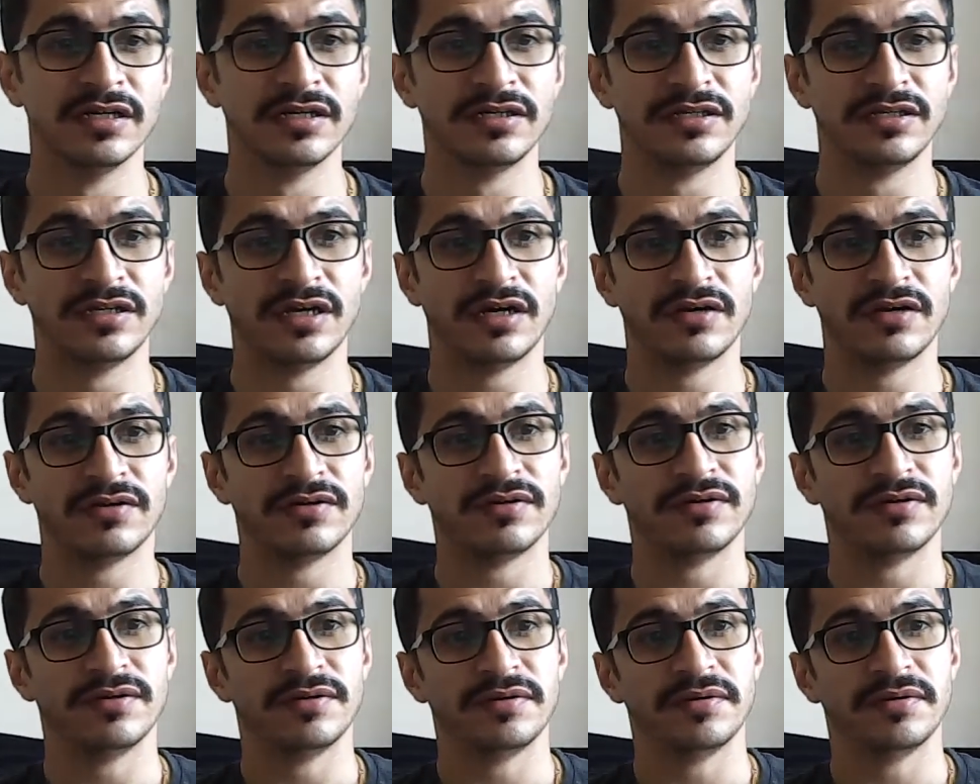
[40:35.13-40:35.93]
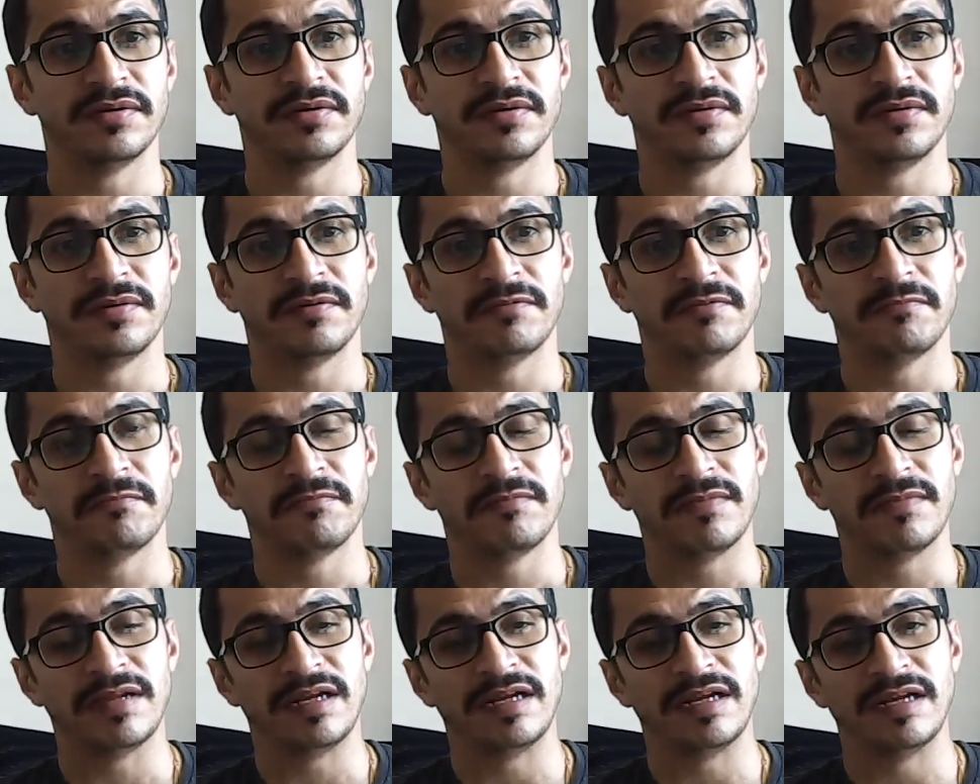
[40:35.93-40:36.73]
Now,
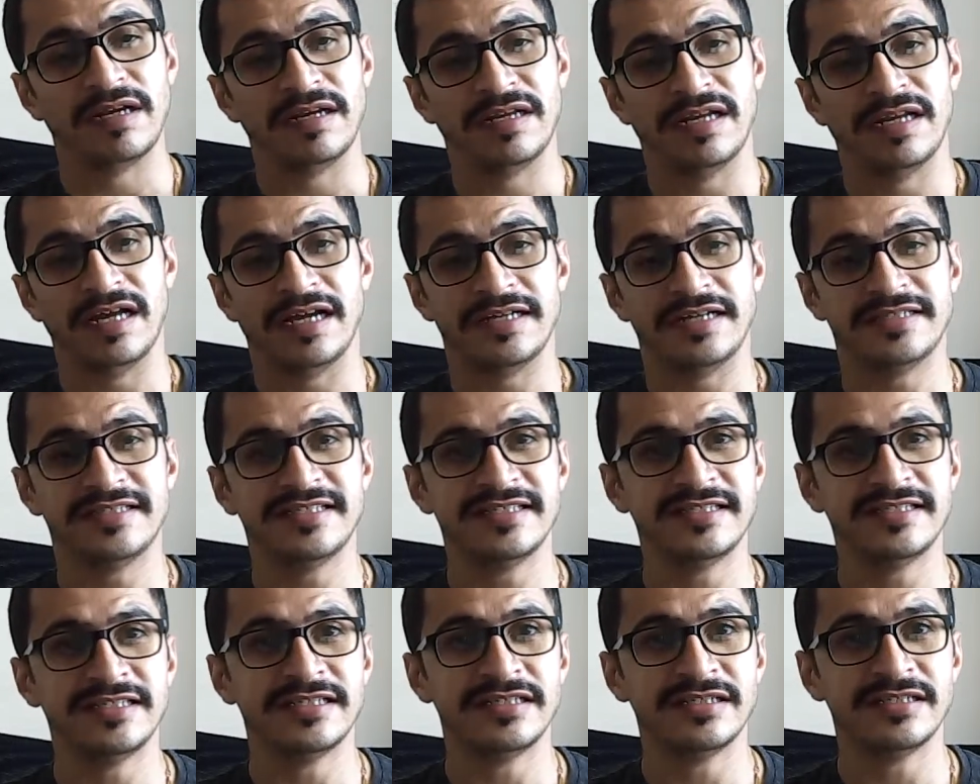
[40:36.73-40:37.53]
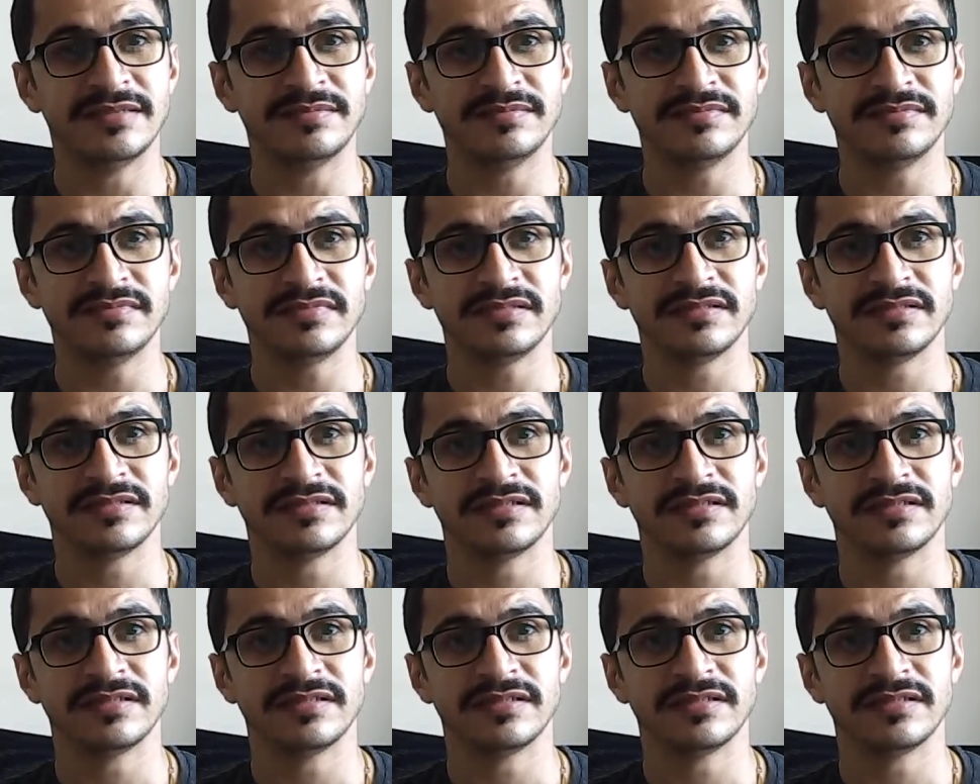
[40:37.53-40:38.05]
narcissism